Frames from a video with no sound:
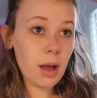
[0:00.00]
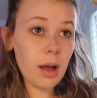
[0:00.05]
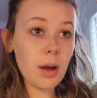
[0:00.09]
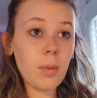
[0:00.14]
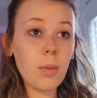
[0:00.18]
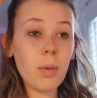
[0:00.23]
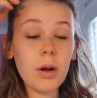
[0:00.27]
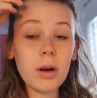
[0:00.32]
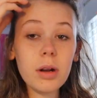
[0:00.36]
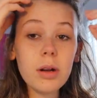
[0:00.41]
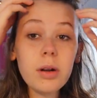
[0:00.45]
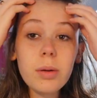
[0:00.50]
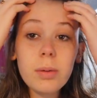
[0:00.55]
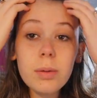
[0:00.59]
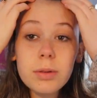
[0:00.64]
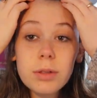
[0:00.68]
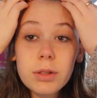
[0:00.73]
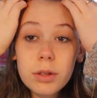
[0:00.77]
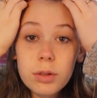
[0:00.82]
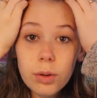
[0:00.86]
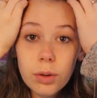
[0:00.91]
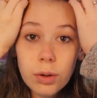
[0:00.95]
I want to do a
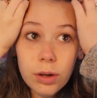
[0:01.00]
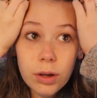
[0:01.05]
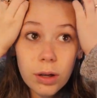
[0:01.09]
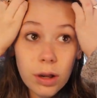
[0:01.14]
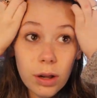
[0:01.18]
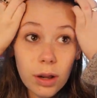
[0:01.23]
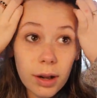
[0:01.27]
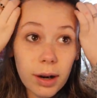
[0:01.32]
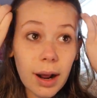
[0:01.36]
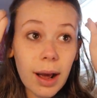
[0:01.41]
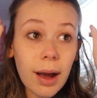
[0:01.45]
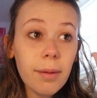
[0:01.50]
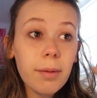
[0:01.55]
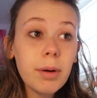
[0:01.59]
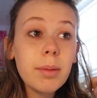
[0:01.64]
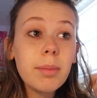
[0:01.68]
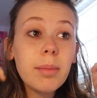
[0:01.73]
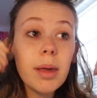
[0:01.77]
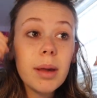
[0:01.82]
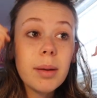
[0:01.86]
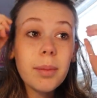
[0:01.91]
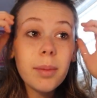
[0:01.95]
tutorial on how I
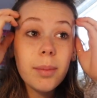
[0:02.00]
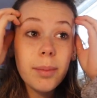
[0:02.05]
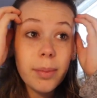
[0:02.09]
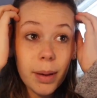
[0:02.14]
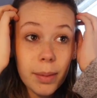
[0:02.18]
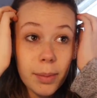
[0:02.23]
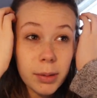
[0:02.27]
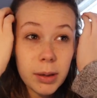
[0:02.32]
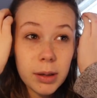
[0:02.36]
make my